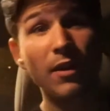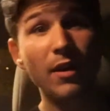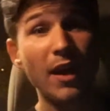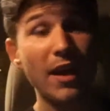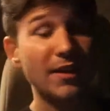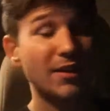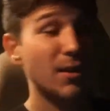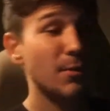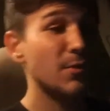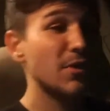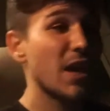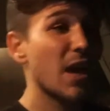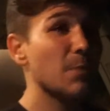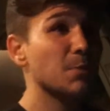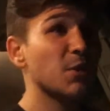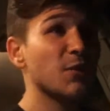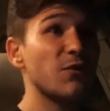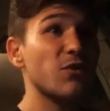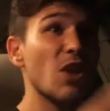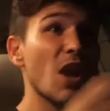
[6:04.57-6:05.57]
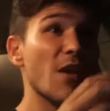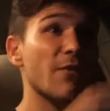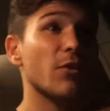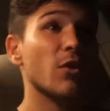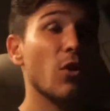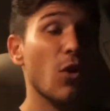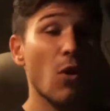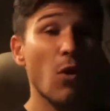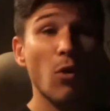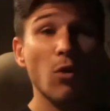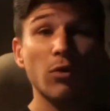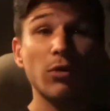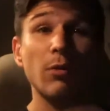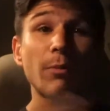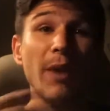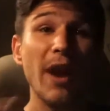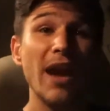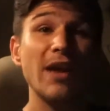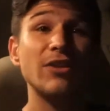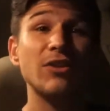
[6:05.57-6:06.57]
And sometimes if you have a goal or a
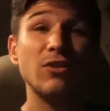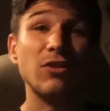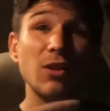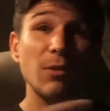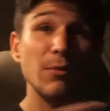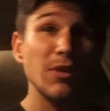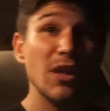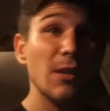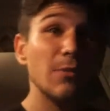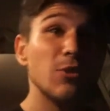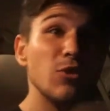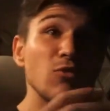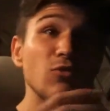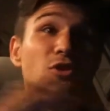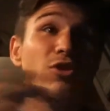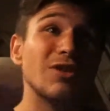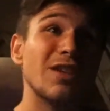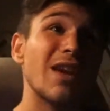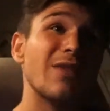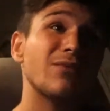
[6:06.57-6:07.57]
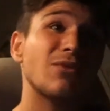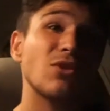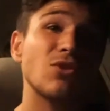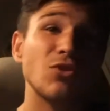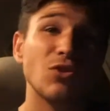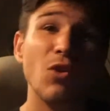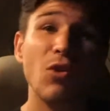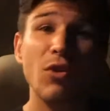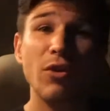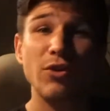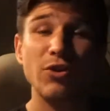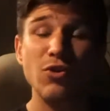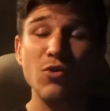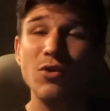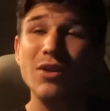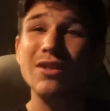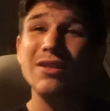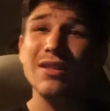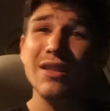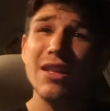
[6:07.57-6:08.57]
passion, sometimes you just have to start so you can
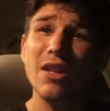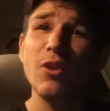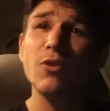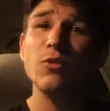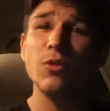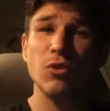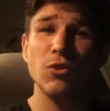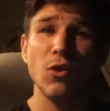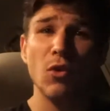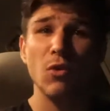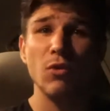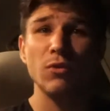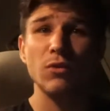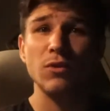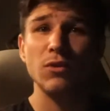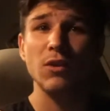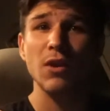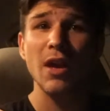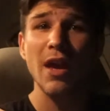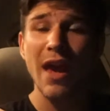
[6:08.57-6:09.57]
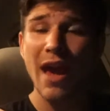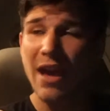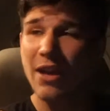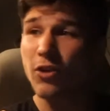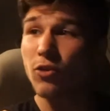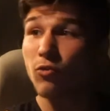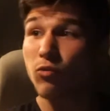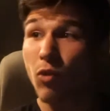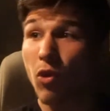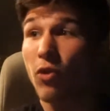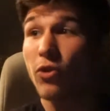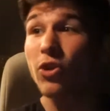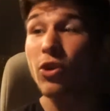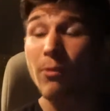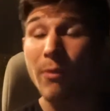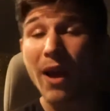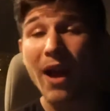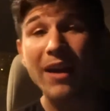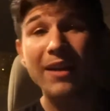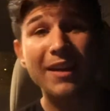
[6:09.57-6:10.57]
see those results and grow your
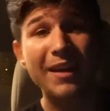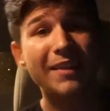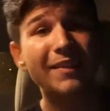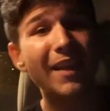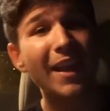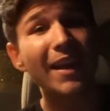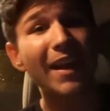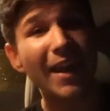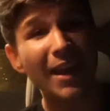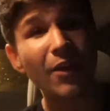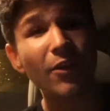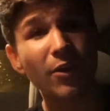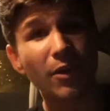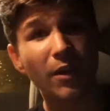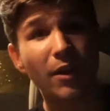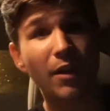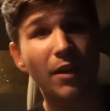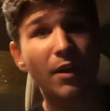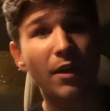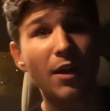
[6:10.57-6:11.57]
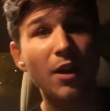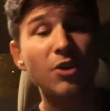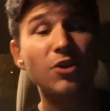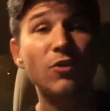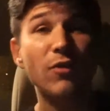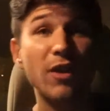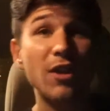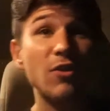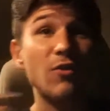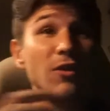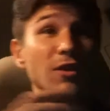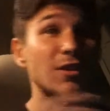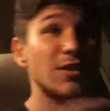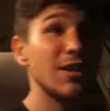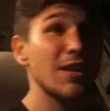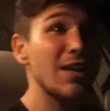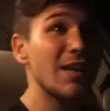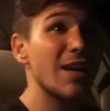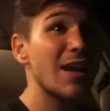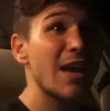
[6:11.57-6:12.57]
mind in that area. So then you can
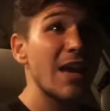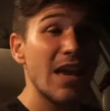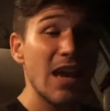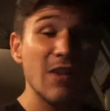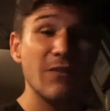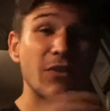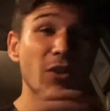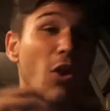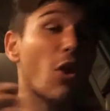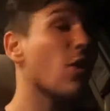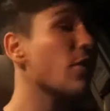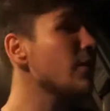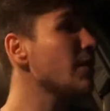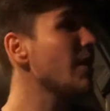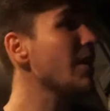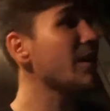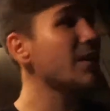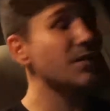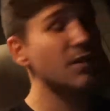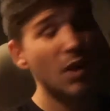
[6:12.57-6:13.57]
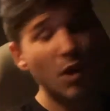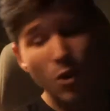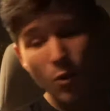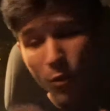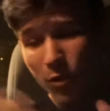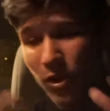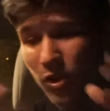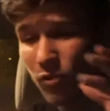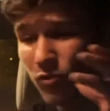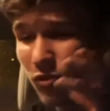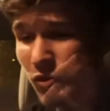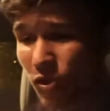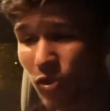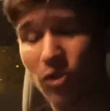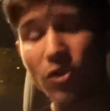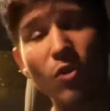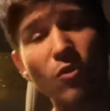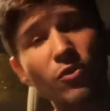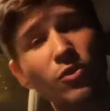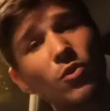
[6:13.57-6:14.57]
see if there are days where you just
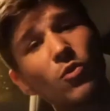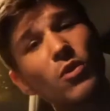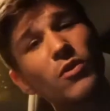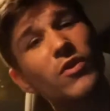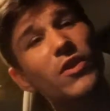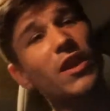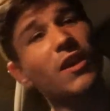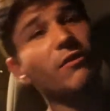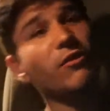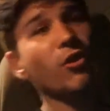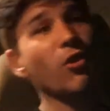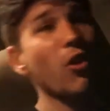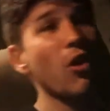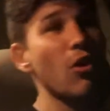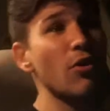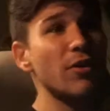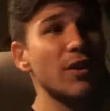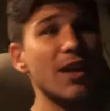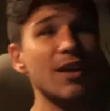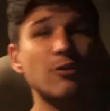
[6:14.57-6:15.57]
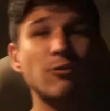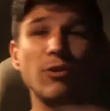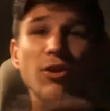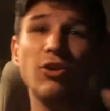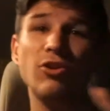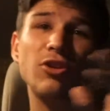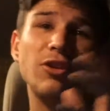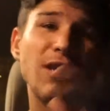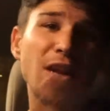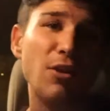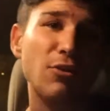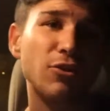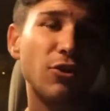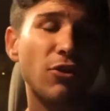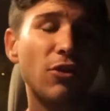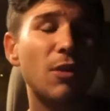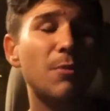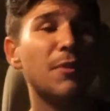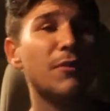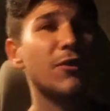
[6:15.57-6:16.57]
don't do anything, if there are days where your sales aren't
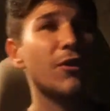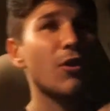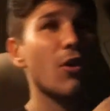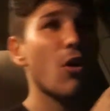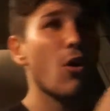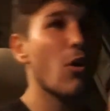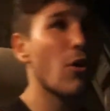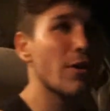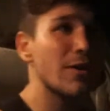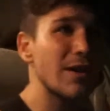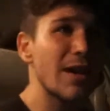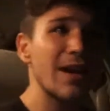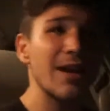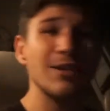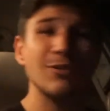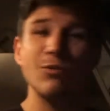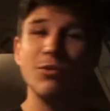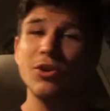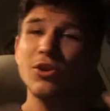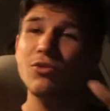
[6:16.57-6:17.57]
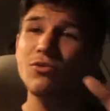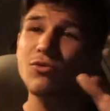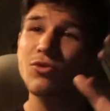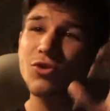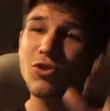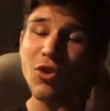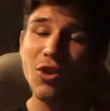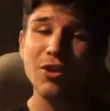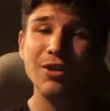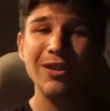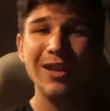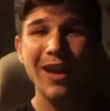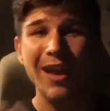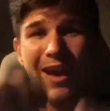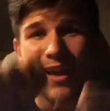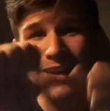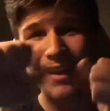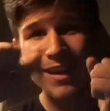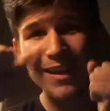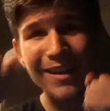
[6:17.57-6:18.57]
up, if there are days where you just
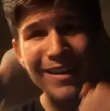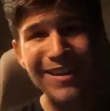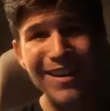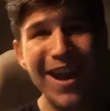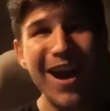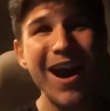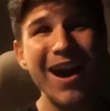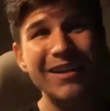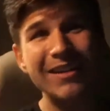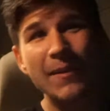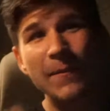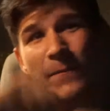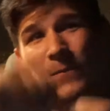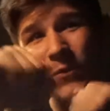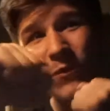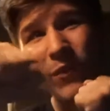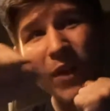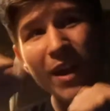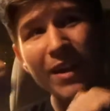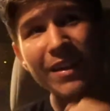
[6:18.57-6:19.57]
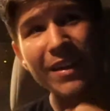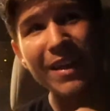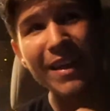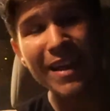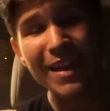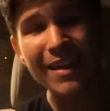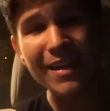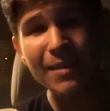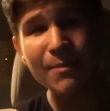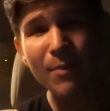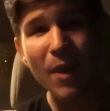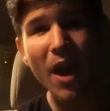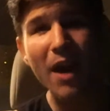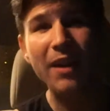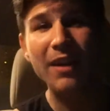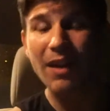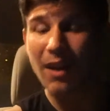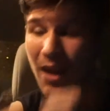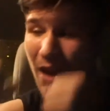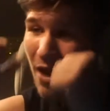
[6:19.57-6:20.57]
cannot find
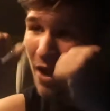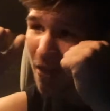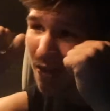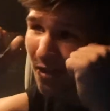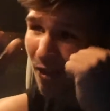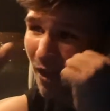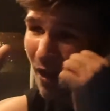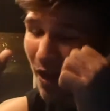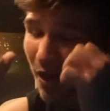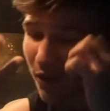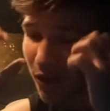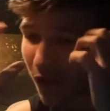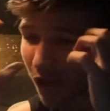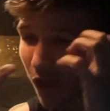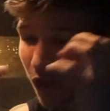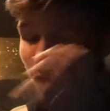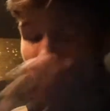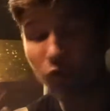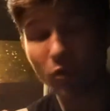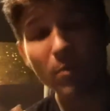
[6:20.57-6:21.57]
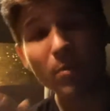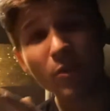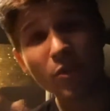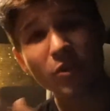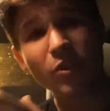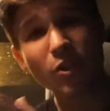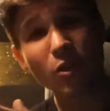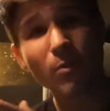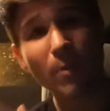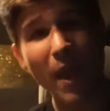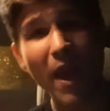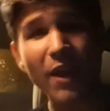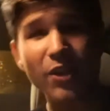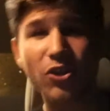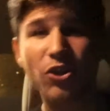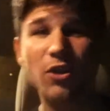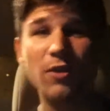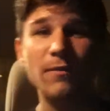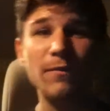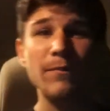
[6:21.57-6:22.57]
anybody to contribute to your
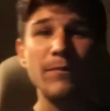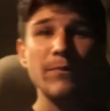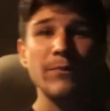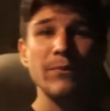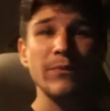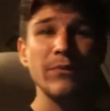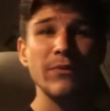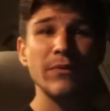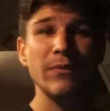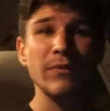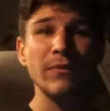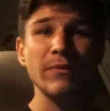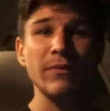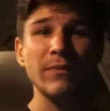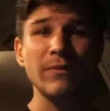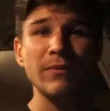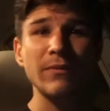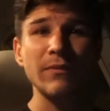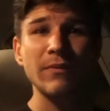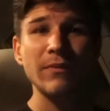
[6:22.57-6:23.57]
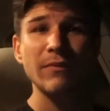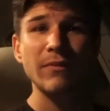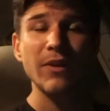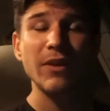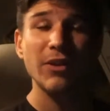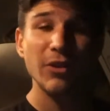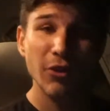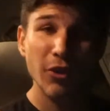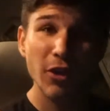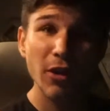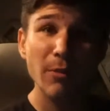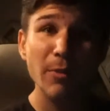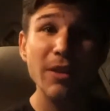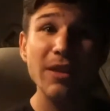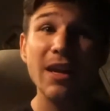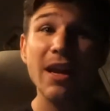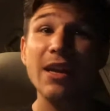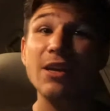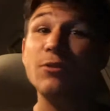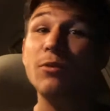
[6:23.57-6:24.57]
passion, that there are going to be
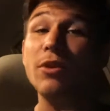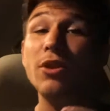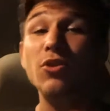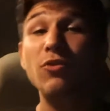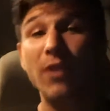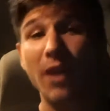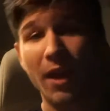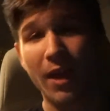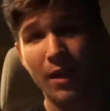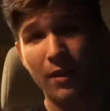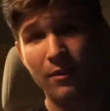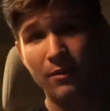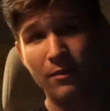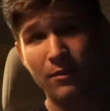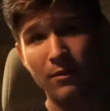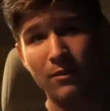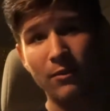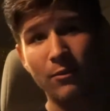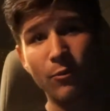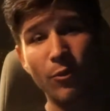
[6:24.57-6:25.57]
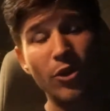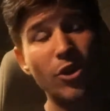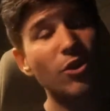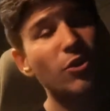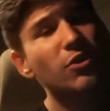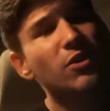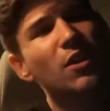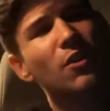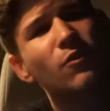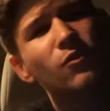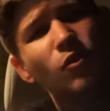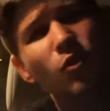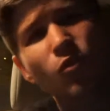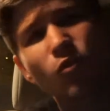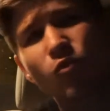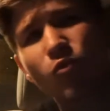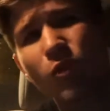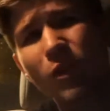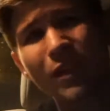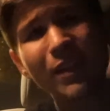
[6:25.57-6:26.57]
days where you can, where your sales are
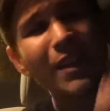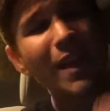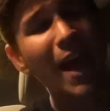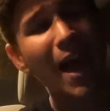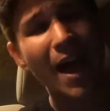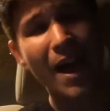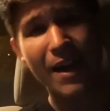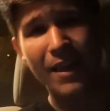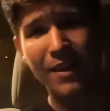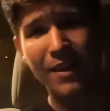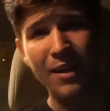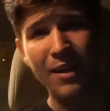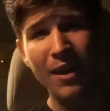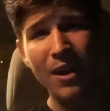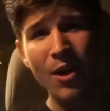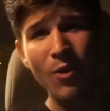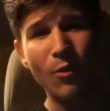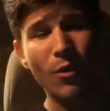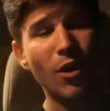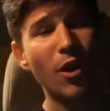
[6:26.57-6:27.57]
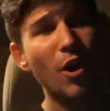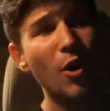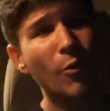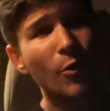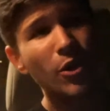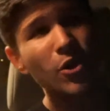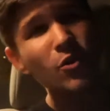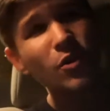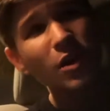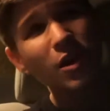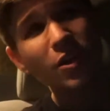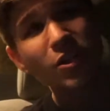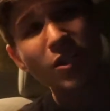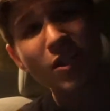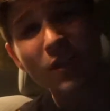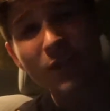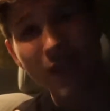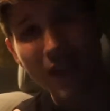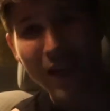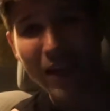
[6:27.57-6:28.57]
really high, where you can
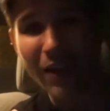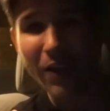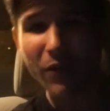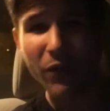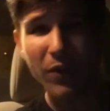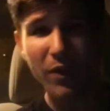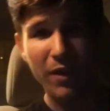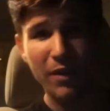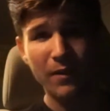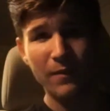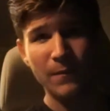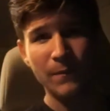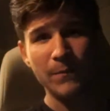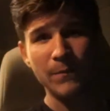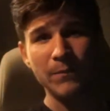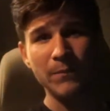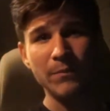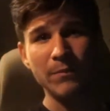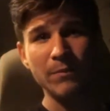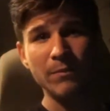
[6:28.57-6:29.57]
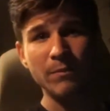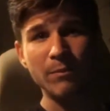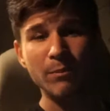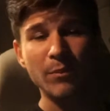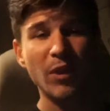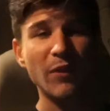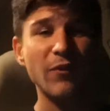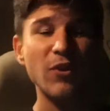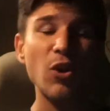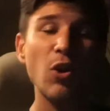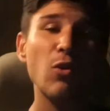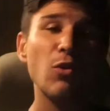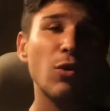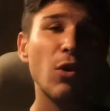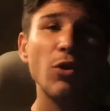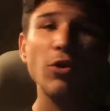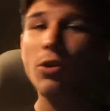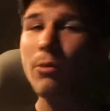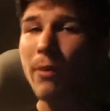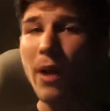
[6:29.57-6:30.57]
achieve anything. But if you don't grow
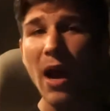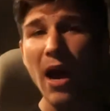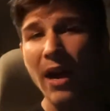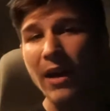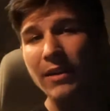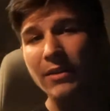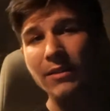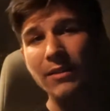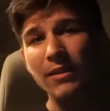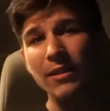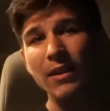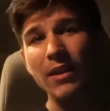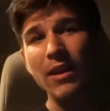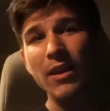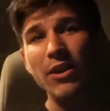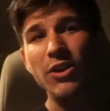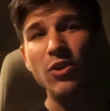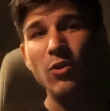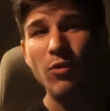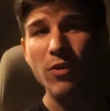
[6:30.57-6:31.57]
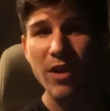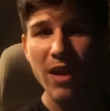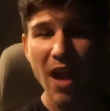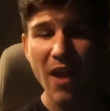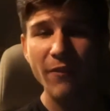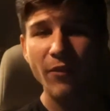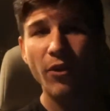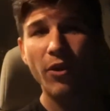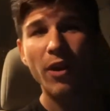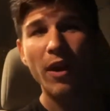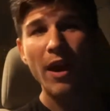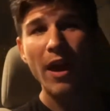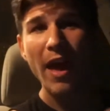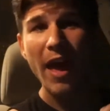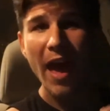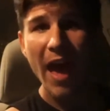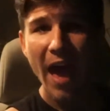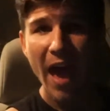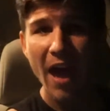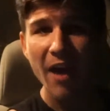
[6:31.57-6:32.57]
your mind, you'll never
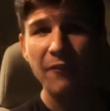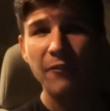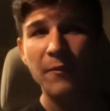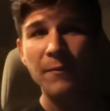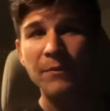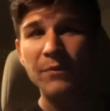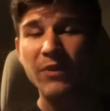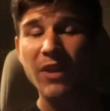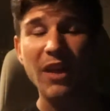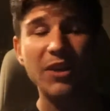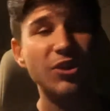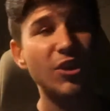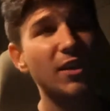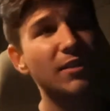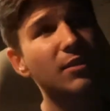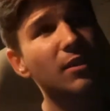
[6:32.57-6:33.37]
have that chance.